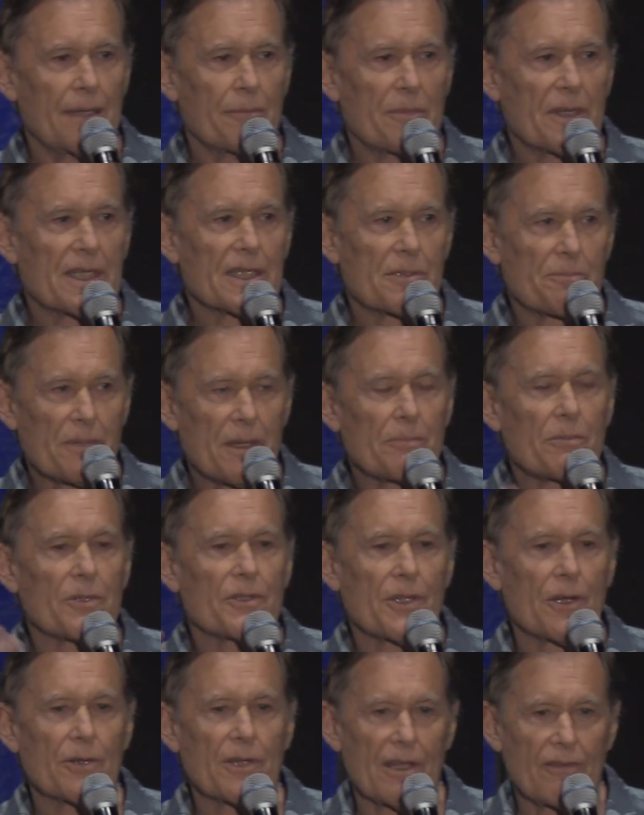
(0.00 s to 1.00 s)
because people
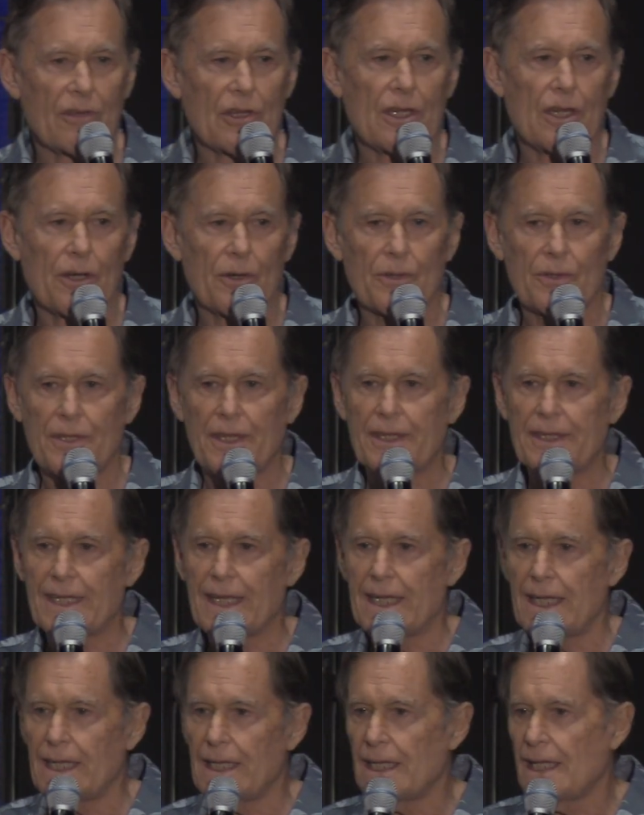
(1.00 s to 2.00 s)
don't even know that
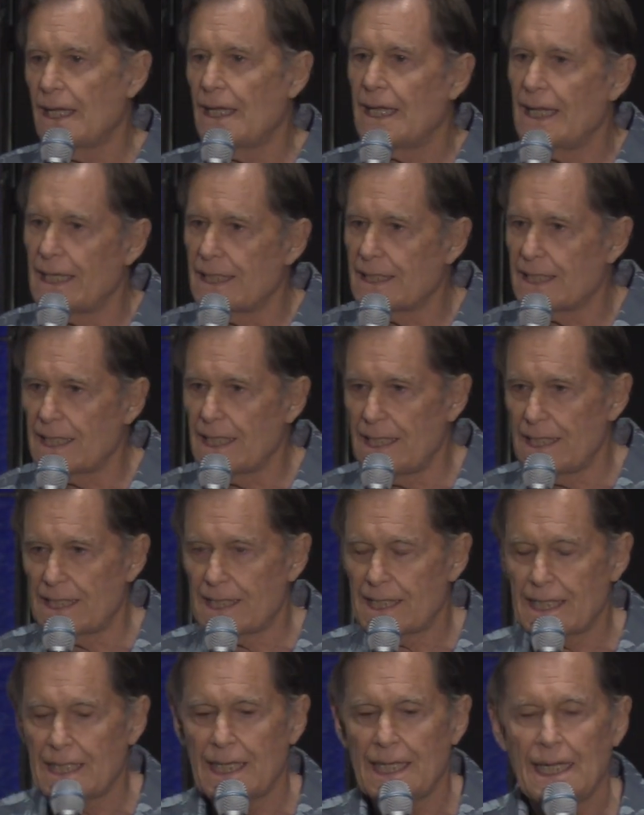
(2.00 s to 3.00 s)
they
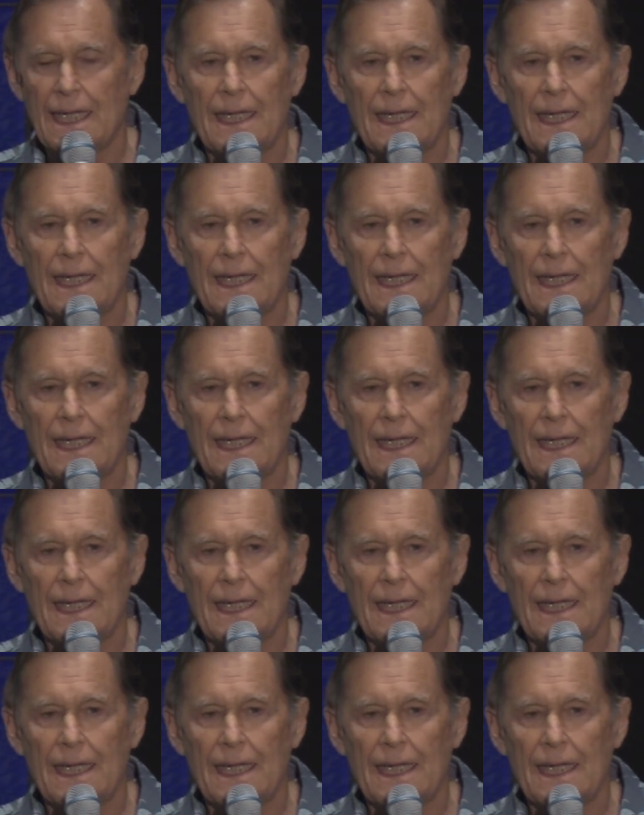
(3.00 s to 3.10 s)
exist.